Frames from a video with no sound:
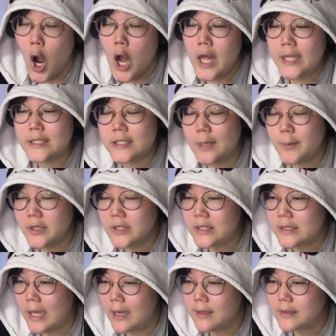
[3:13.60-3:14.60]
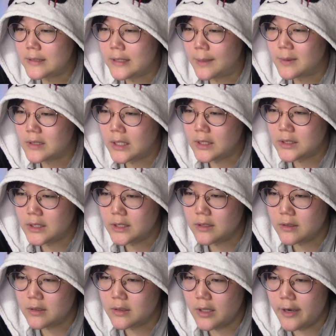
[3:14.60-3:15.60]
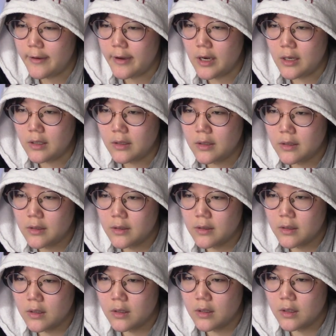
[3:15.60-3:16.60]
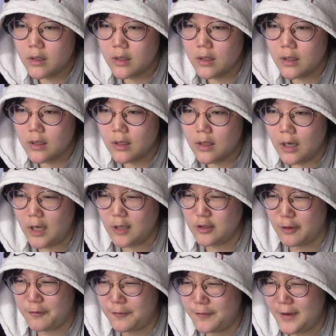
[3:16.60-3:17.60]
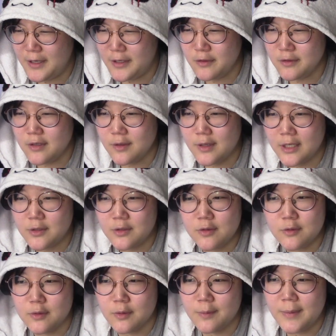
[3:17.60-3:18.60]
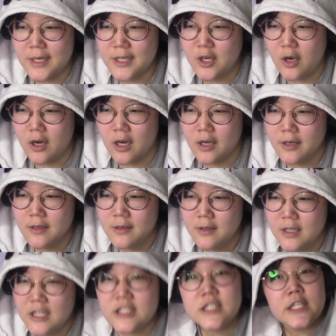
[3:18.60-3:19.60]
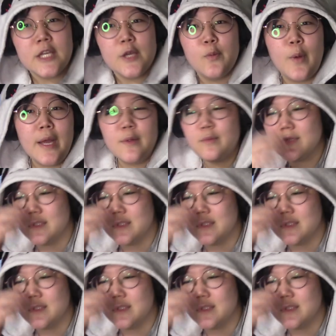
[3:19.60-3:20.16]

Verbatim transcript: Is someone sabotaging the area? How the fuck you know that too? My God. See what?